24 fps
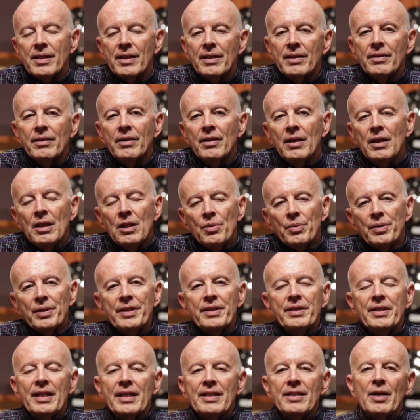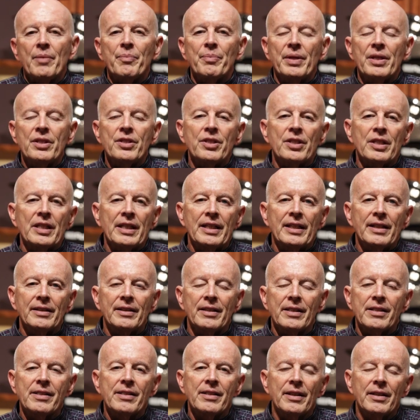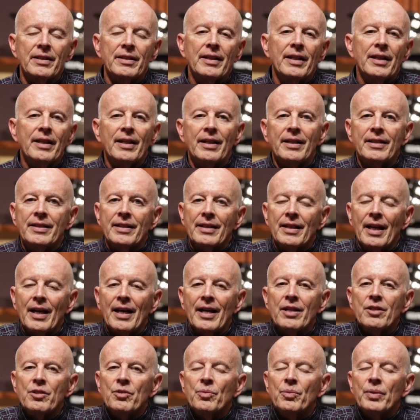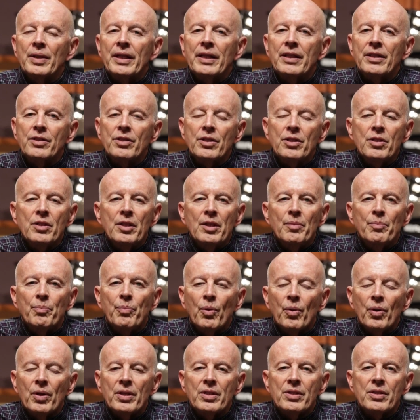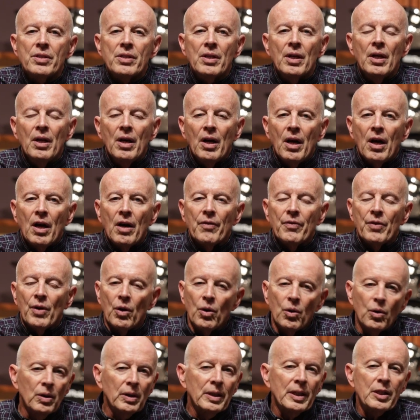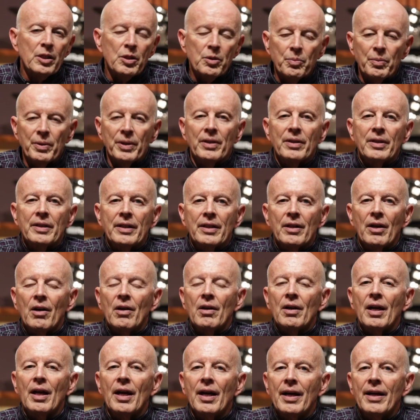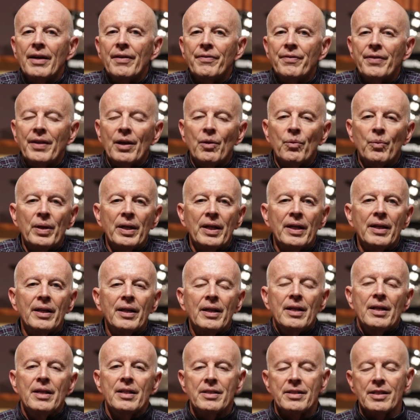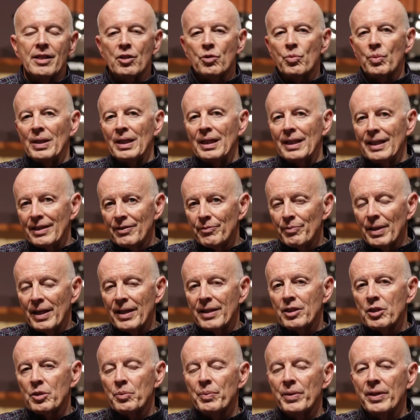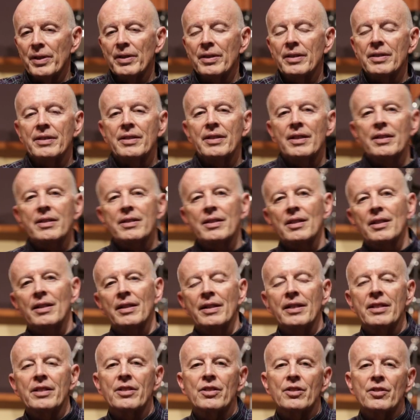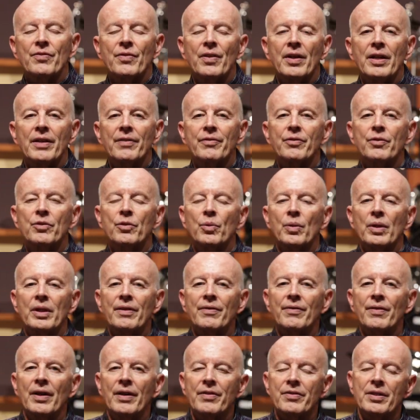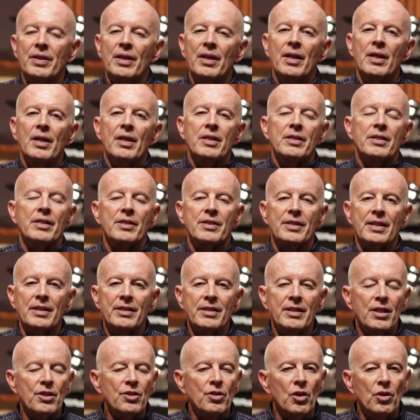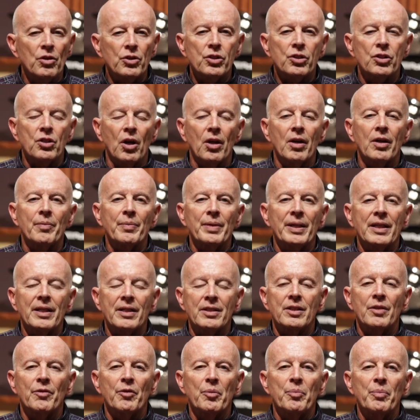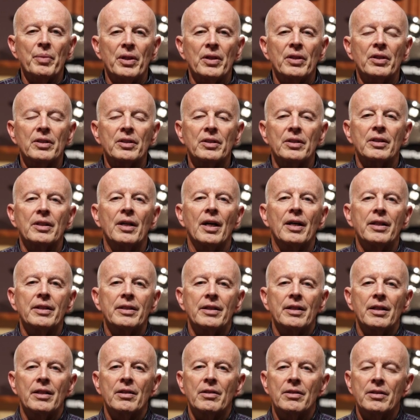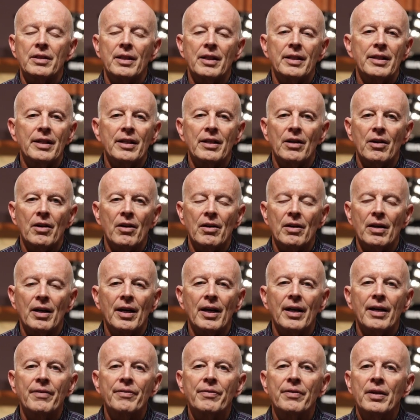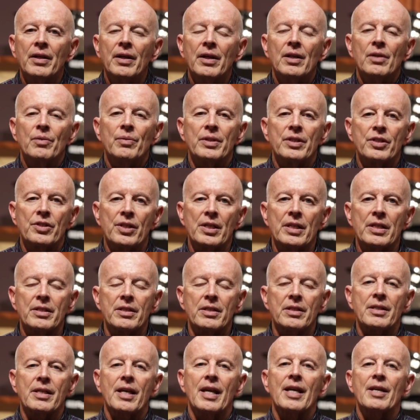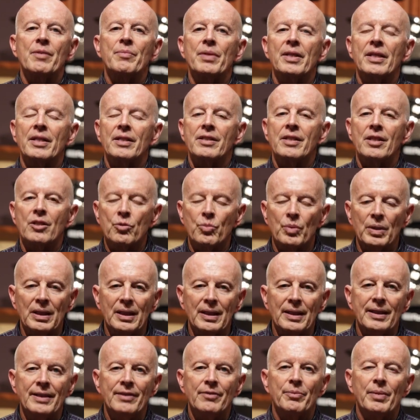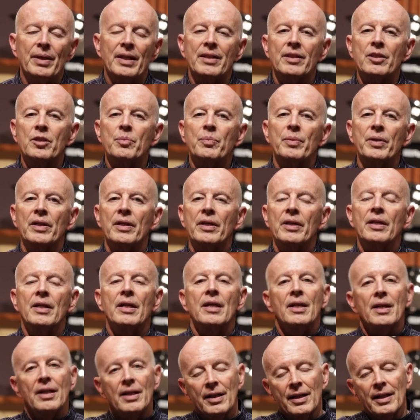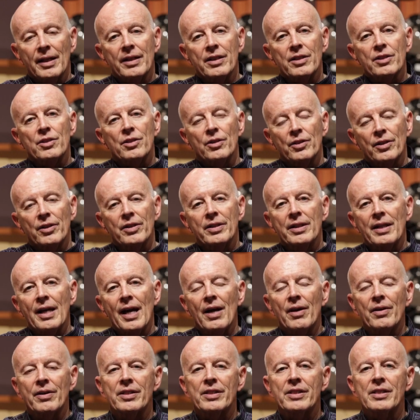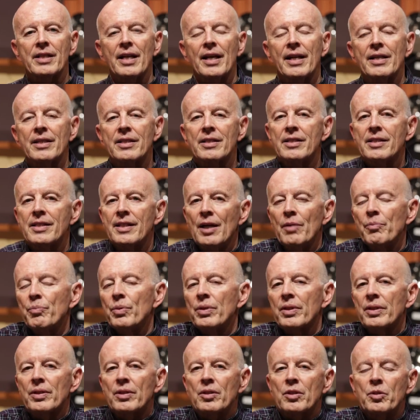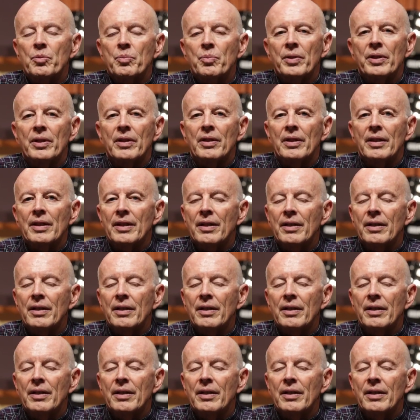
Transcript: And one of the things I mentioned again this Sunday and I did last week is just the importance of the Holy Spirit in our life that we, since we live by the Spirit, it says in Galatians 5 25, since this all started because of a miracle God did in our life when Jesus came in, since we live by the Spirit, let us learn how to stay in step with the Spirit.